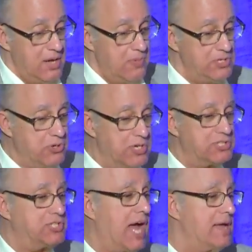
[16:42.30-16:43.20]
When George
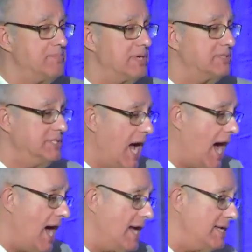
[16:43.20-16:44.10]
Steinbrenner
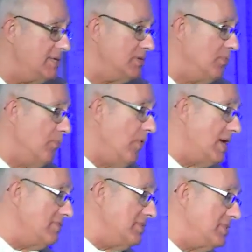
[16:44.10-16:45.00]
died,
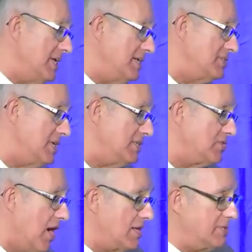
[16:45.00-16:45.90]
one of the things that it
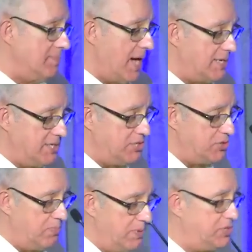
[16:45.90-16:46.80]
talked about in his
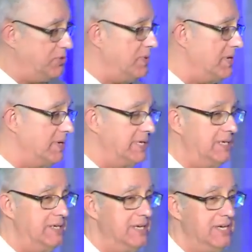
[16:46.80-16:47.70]

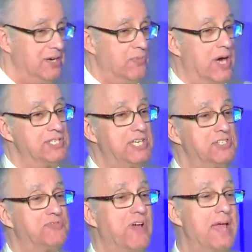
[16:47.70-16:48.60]
obituary was
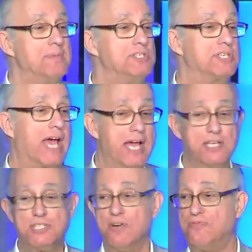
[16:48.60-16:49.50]
his famous
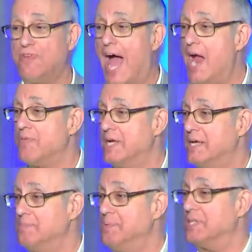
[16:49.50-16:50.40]
case of
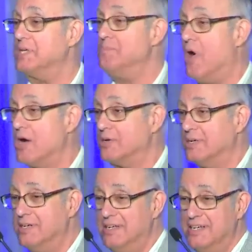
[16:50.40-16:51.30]
firing Billy
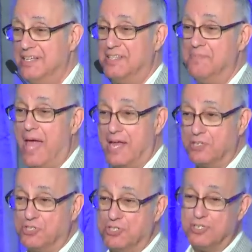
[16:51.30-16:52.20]
Martin, the
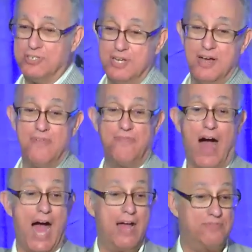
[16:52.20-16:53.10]
manager,
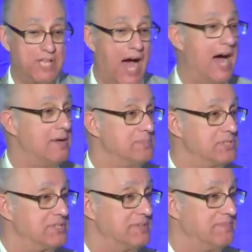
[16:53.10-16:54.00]
five
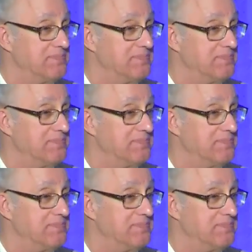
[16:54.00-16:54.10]
times.